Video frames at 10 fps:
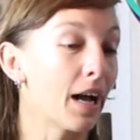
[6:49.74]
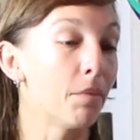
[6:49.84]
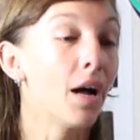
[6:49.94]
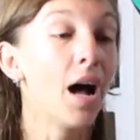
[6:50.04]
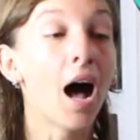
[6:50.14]

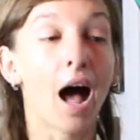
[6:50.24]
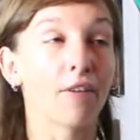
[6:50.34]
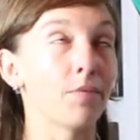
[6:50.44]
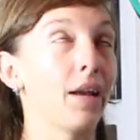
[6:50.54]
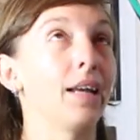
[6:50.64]
Um,
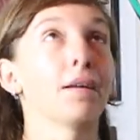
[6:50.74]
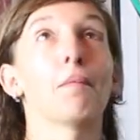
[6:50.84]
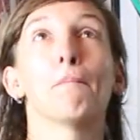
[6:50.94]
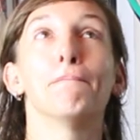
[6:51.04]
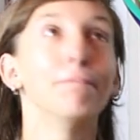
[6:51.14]
I've made
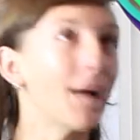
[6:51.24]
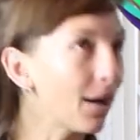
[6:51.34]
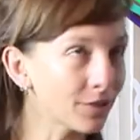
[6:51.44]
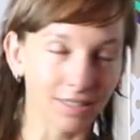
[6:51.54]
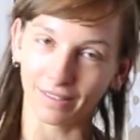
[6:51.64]

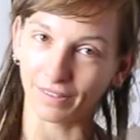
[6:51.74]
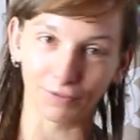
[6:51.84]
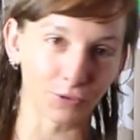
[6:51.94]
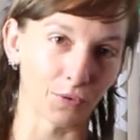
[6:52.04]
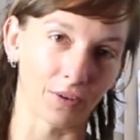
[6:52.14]
mountains
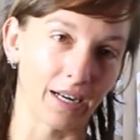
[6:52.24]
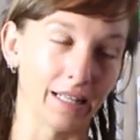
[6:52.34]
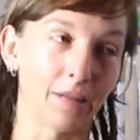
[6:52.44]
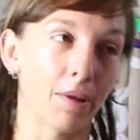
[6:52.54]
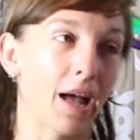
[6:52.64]
of jewelry
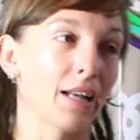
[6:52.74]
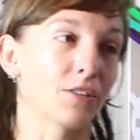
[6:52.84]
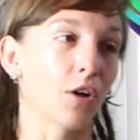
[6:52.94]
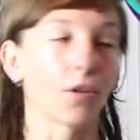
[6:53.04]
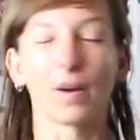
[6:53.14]
in the
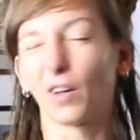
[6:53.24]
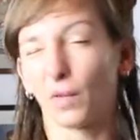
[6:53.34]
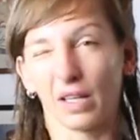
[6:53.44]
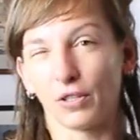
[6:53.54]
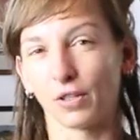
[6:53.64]
past, although I
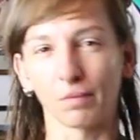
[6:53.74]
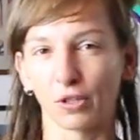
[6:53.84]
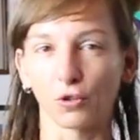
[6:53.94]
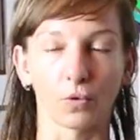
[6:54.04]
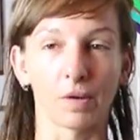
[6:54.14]
don't really do as
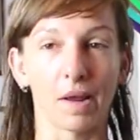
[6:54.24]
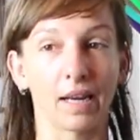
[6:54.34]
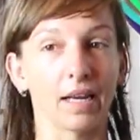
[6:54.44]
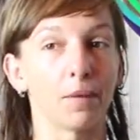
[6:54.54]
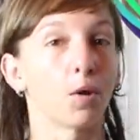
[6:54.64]
much jewelry
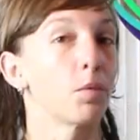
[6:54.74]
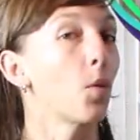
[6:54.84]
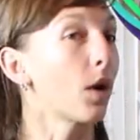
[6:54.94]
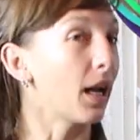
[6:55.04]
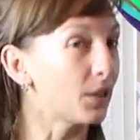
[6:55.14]
making anymore.
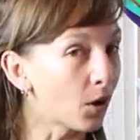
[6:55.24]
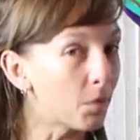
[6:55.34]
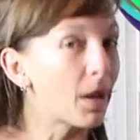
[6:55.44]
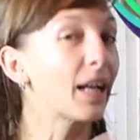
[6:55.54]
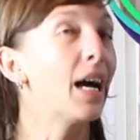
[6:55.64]
But what I
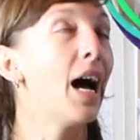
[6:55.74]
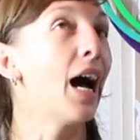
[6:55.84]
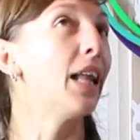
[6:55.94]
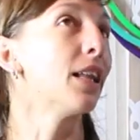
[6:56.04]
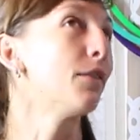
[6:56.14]
don't make,
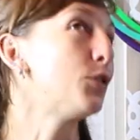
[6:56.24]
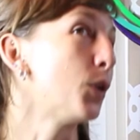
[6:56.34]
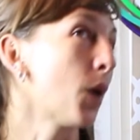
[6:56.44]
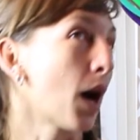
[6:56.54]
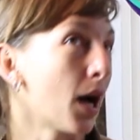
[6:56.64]
I love
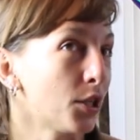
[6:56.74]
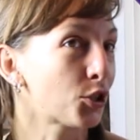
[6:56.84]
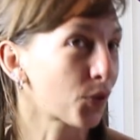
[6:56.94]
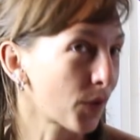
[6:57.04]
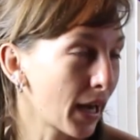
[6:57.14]
to uh,
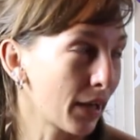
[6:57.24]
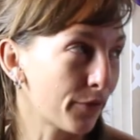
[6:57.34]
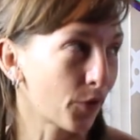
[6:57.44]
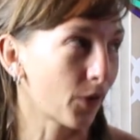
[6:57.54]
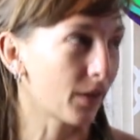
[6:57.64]

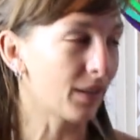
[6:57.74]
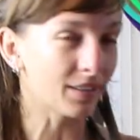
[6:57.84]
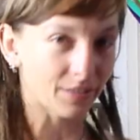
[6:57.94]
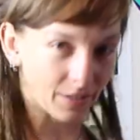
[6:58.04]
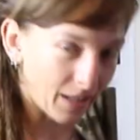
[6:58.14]
trade for,
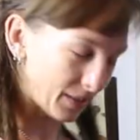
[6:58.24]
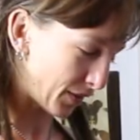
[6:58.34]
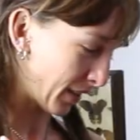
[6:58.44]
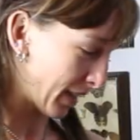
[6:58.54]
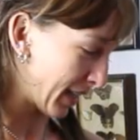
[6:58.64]
so that's
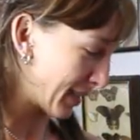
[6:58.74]
really